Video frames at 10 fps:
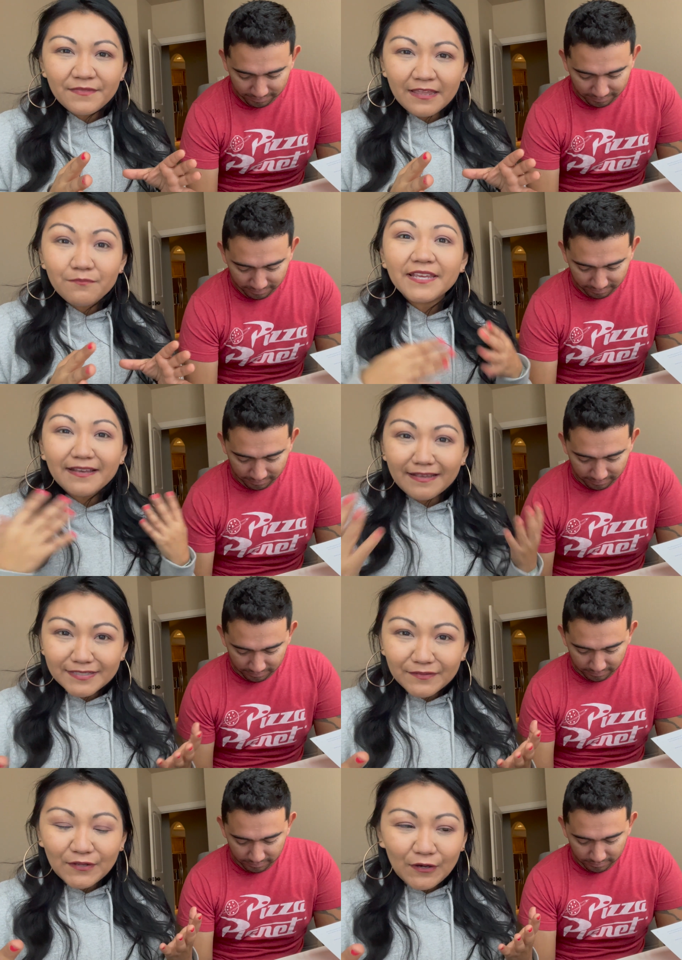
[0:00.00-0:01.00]
Speaker 1: then because
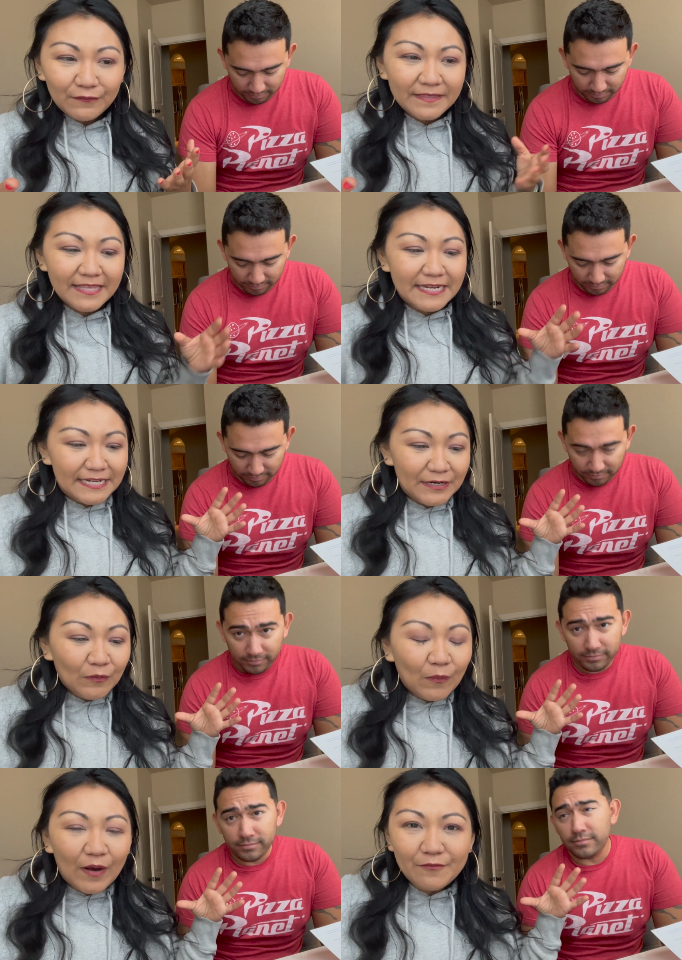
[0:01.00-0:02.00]
of COVID. They didn't
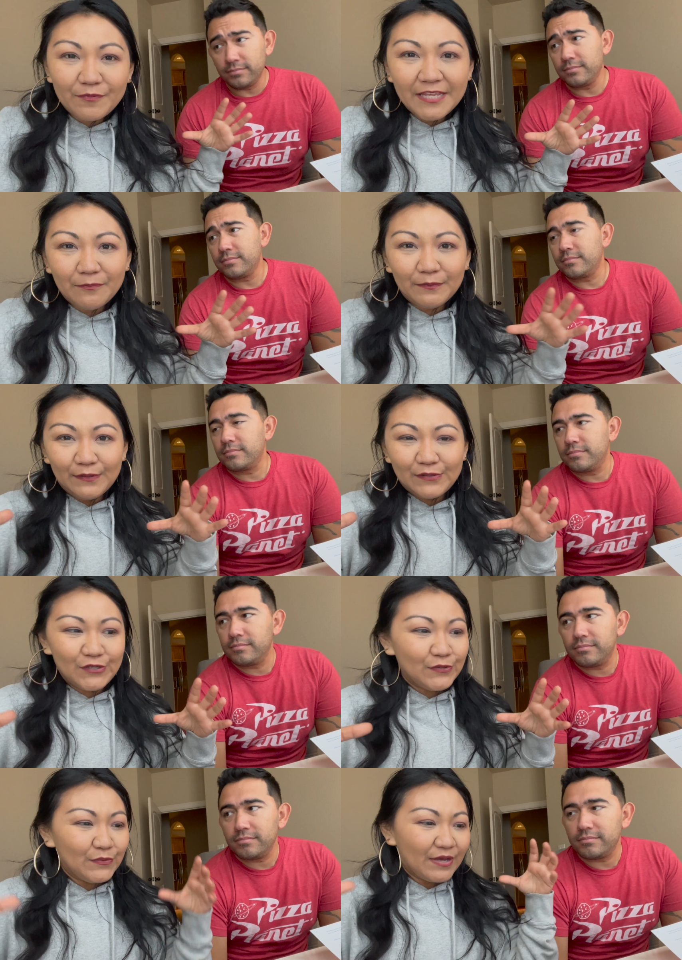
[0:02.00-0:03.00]
want people
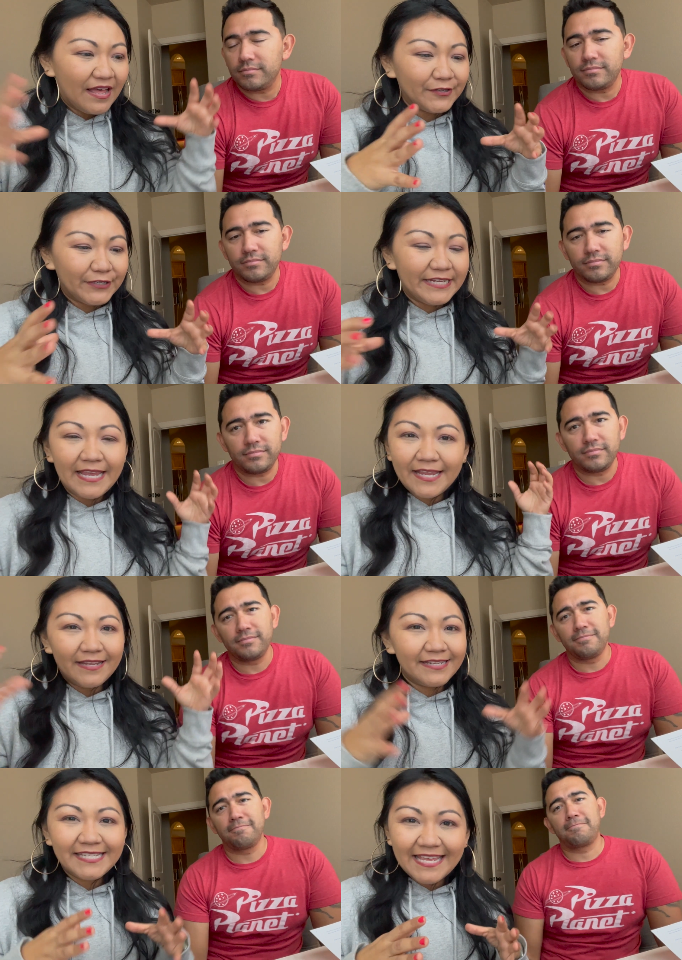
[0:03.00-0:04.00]
to congregate
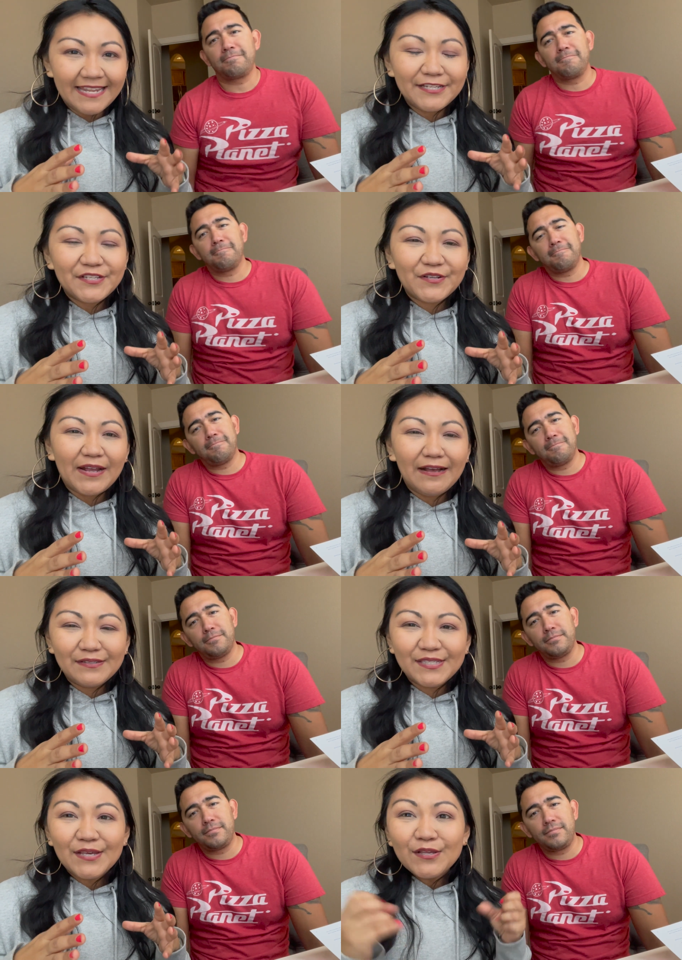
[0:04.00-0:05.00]
and to get into
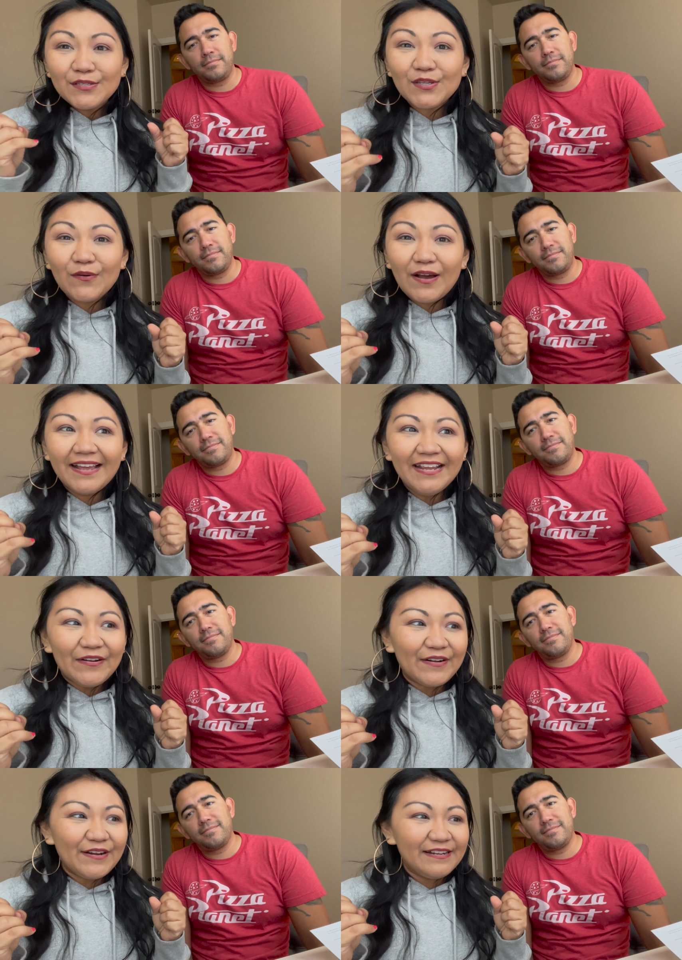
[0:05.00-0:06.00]
crowds. So I
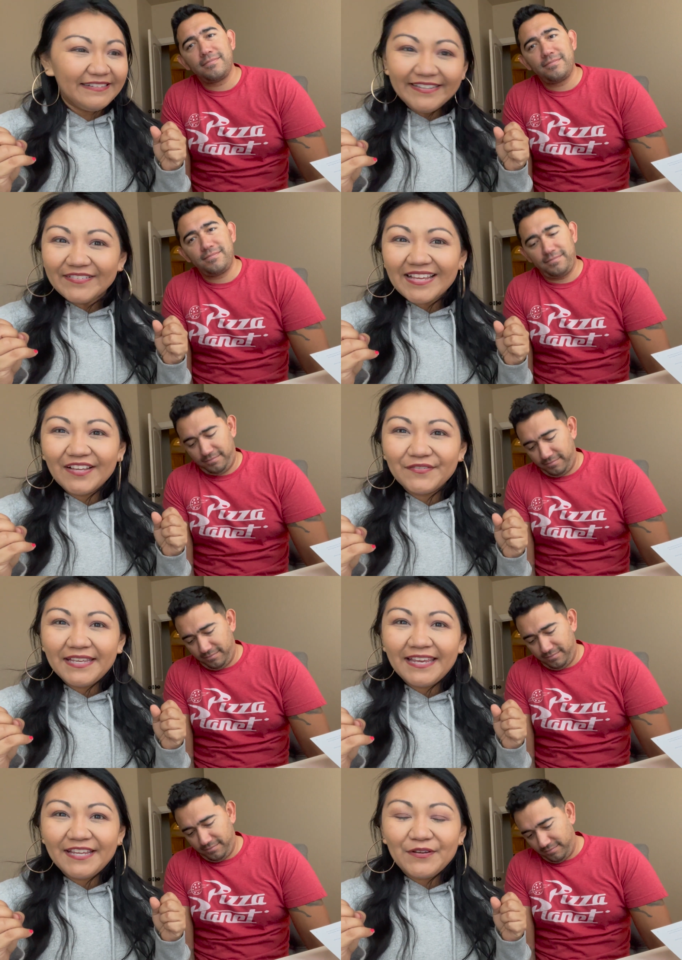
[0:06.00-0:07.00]
heard a little
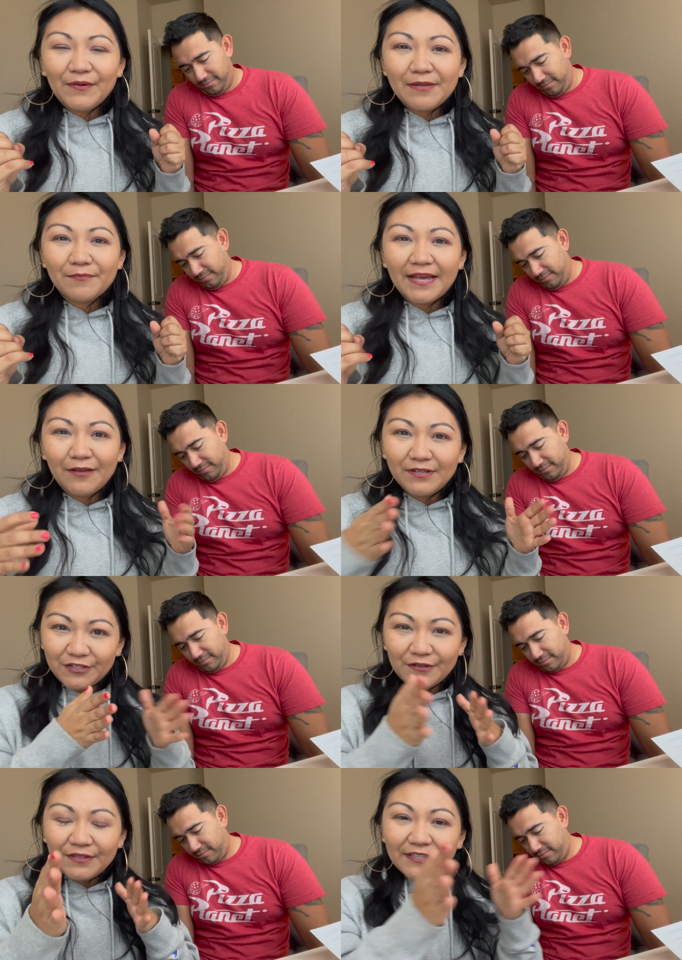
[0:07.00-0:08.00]
cavalcade going by, which
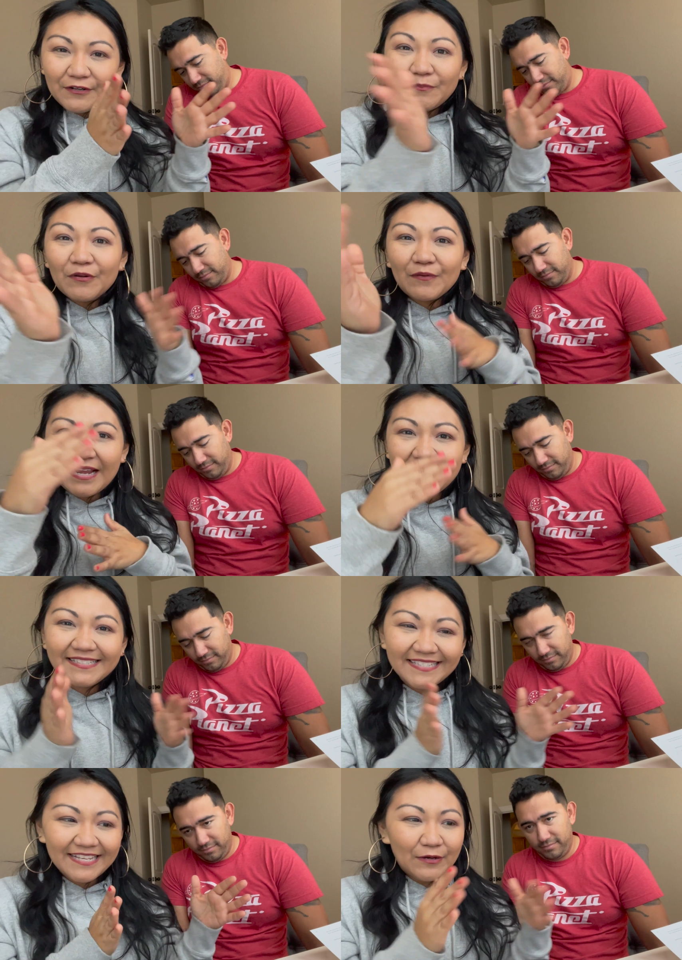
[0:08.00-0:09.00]
are the little
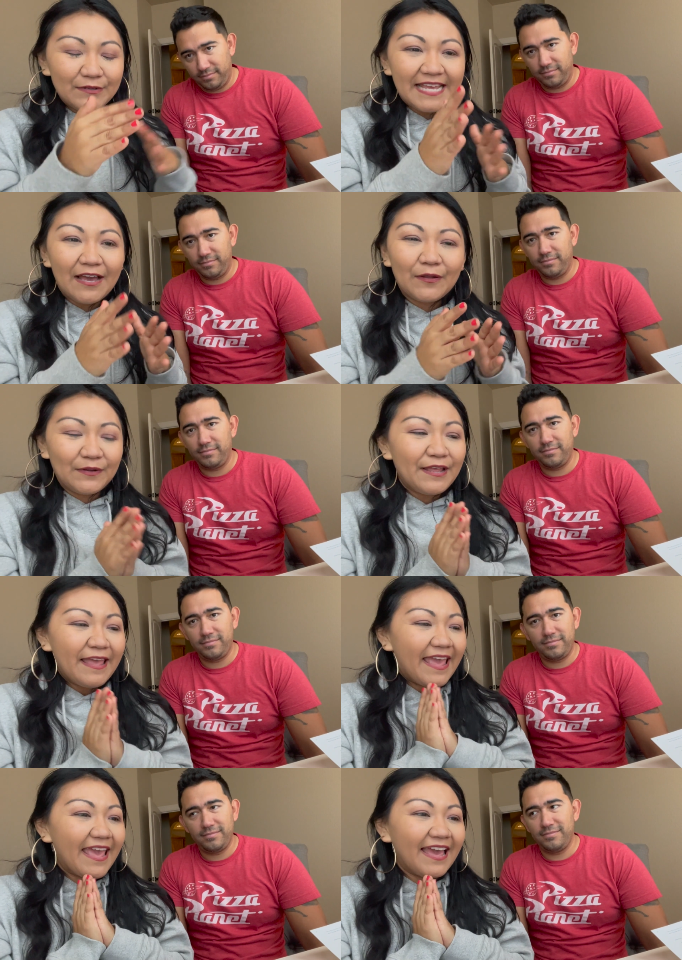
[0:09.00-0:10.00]
parades that go down.
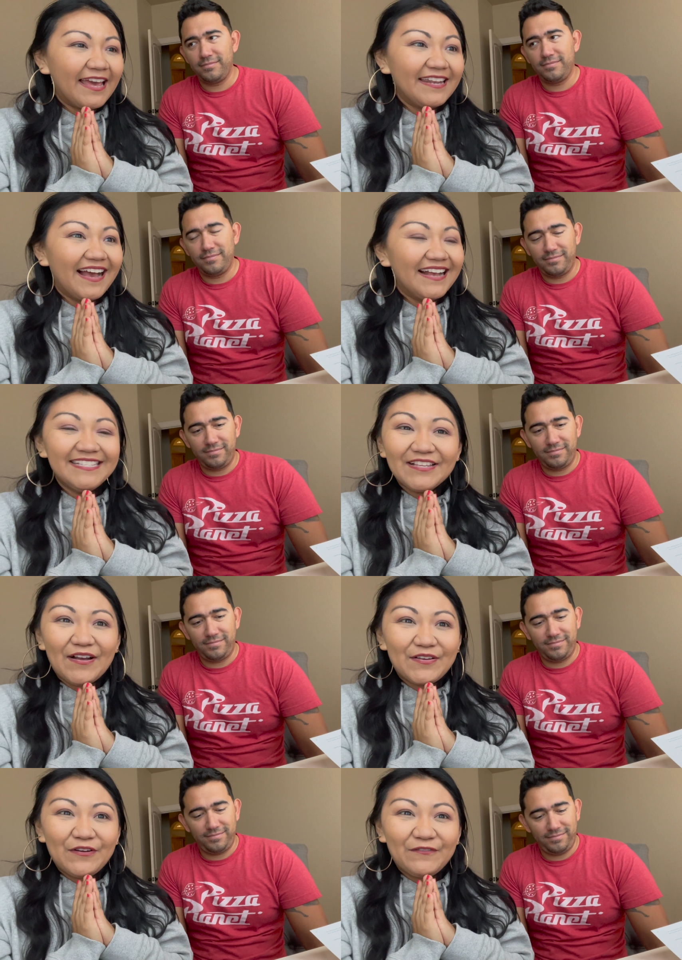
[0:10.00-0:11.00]
And I saw
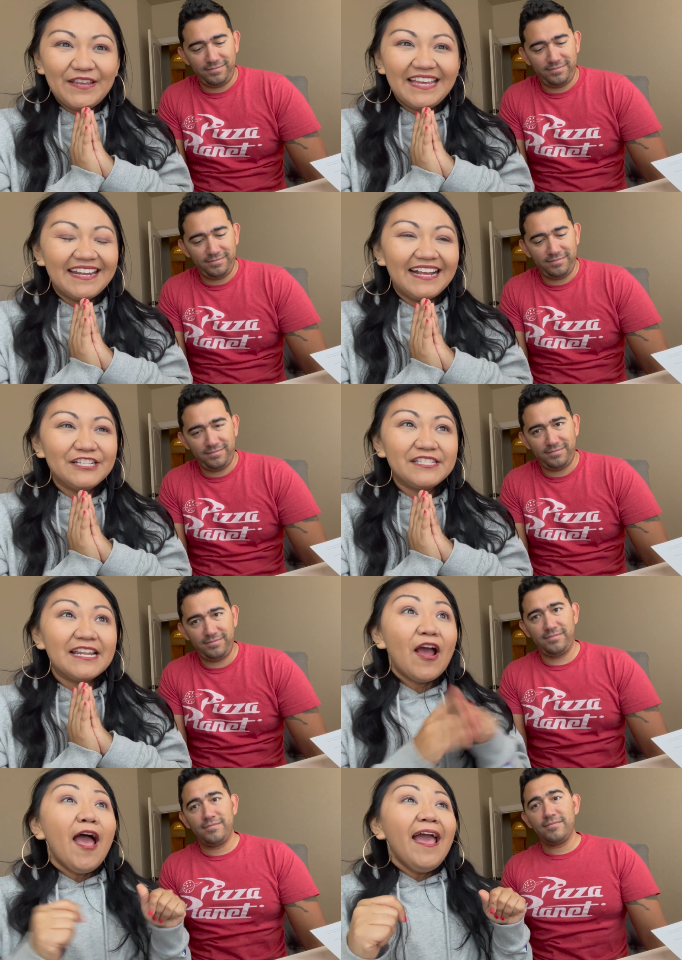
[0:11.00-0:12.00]
Goofy, and I just said,
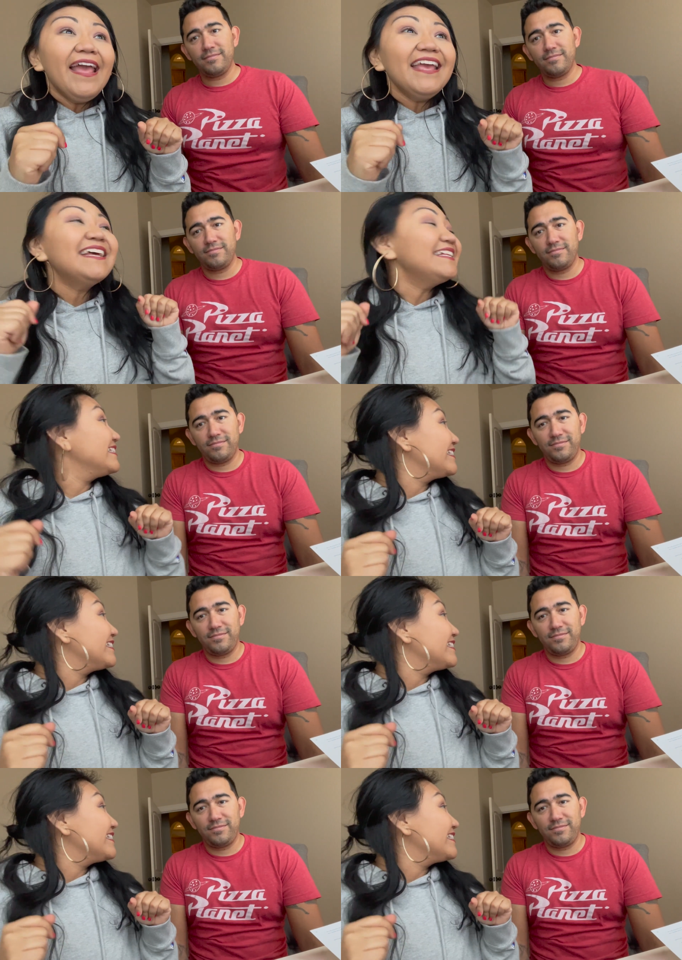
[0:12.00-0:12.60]
it's